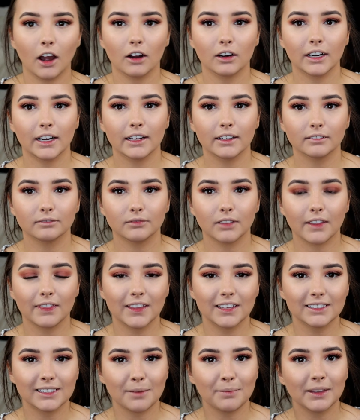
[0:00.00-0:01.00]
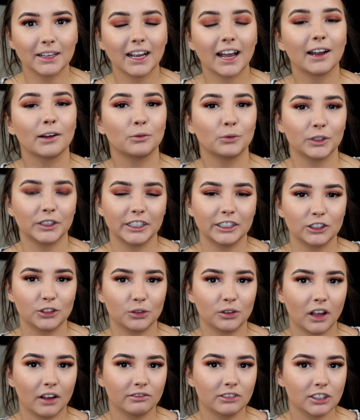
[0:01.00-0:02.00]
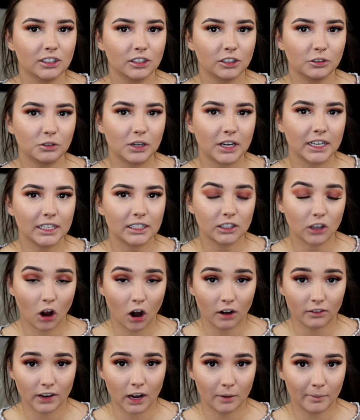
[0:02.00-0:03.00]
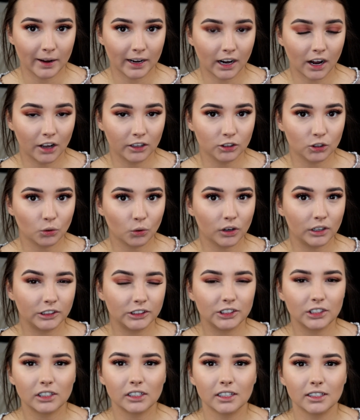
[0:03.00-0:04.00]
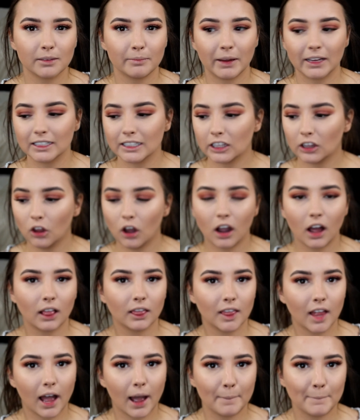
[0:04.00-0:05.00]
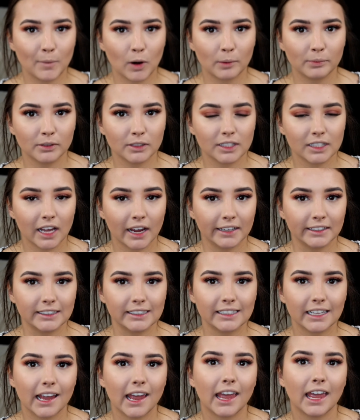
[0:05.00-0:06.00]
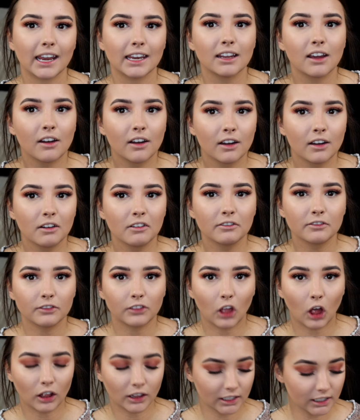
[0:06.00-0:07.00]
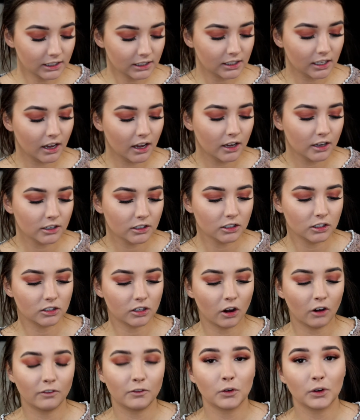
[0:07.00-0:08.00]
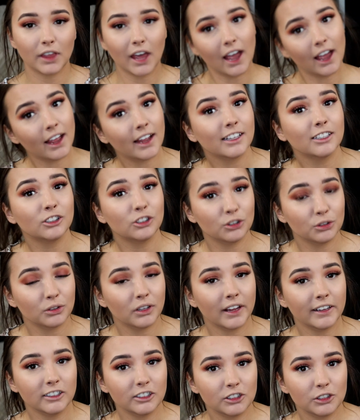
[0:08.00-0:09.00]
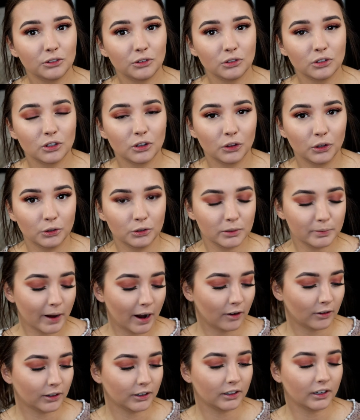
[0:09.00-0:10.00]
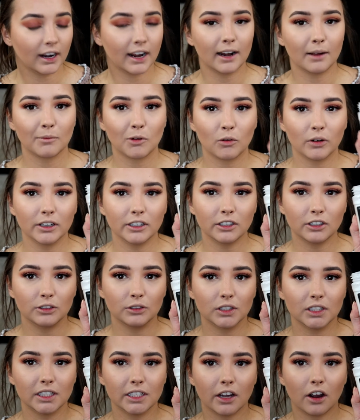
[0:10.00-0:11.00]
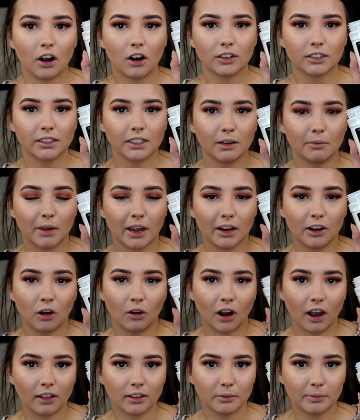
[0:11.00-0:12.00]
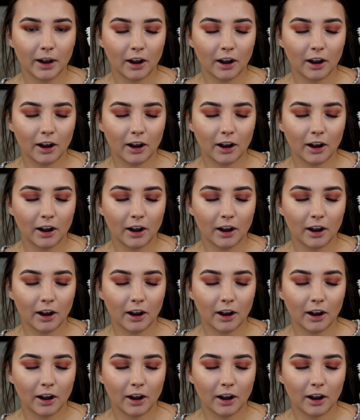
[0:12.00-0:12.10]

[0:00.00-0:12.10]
Alright, and then something I really do love to do is carve out my contour, just because it makes it look a lot more precise and flawless. So for that, I do like to use loose powder, and I'm going to use the RCMA No Color